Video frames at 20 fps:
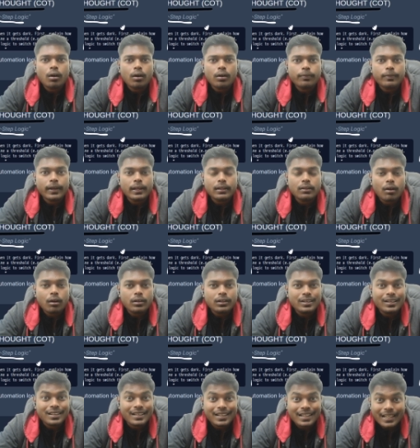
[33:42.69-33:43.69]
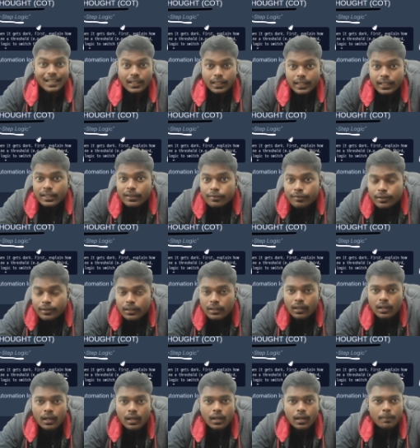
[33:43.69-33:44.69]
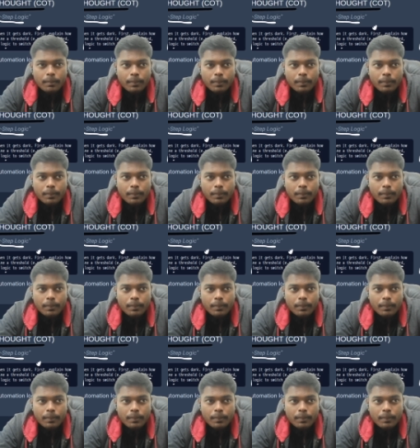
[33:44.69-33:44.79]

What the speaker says: or we are not really giving